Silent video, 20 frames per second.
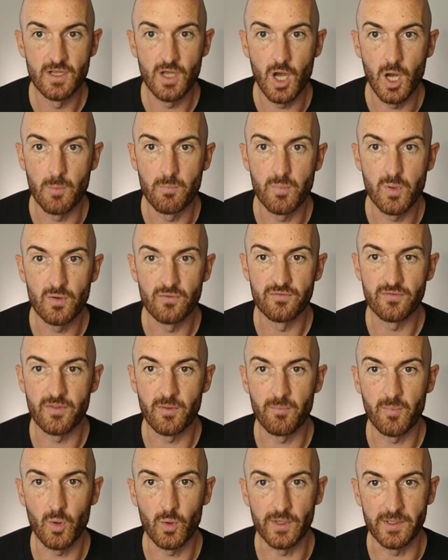above the
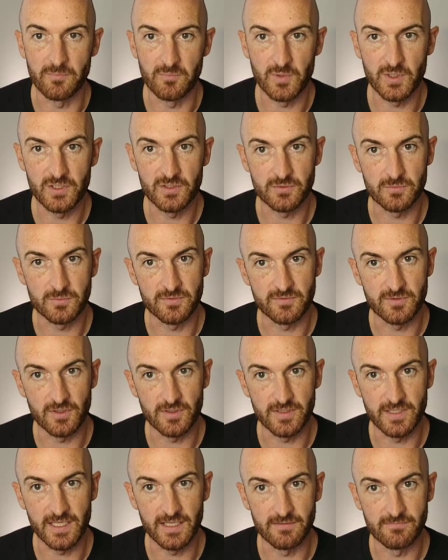point, because we've got that